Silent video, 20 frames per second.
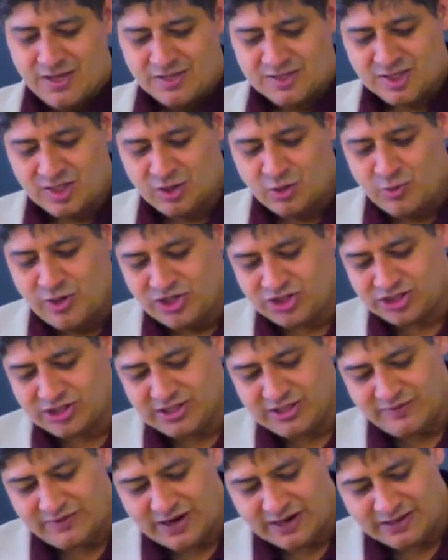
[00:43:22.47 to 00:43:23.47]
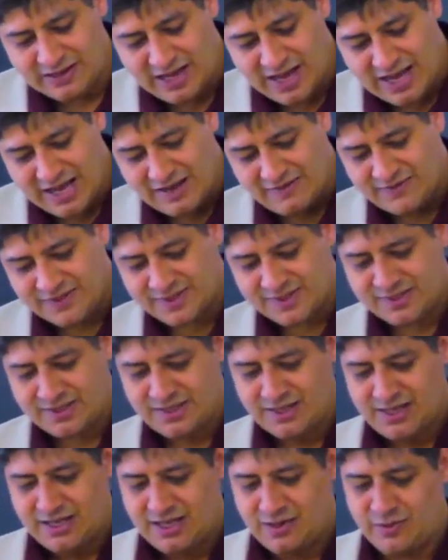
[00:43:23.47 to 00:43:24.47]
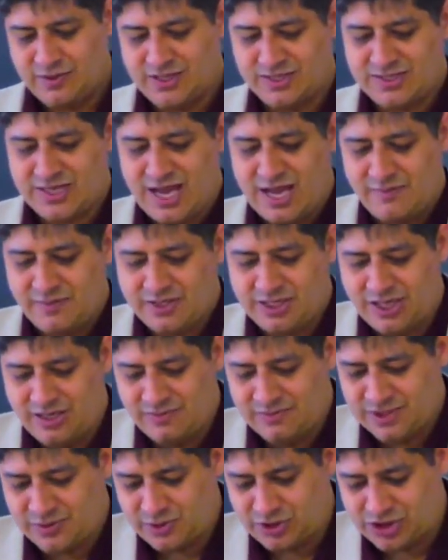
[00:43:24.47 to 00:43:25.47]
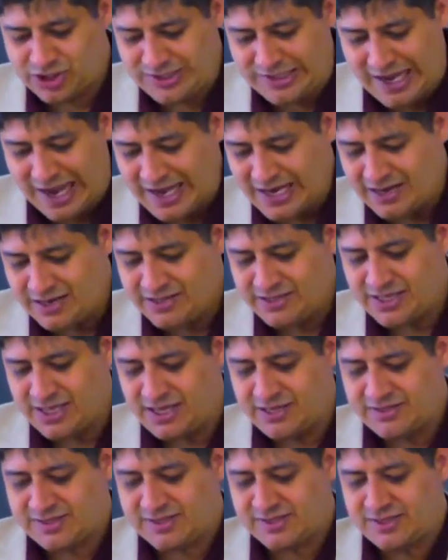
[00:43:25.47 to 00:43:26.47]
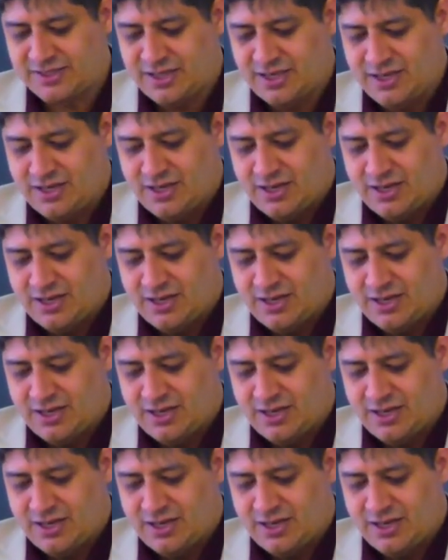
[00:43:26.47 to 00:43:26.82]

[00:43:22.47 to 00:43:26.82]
So we should live our lives, and when the time comes, we should die our deaths,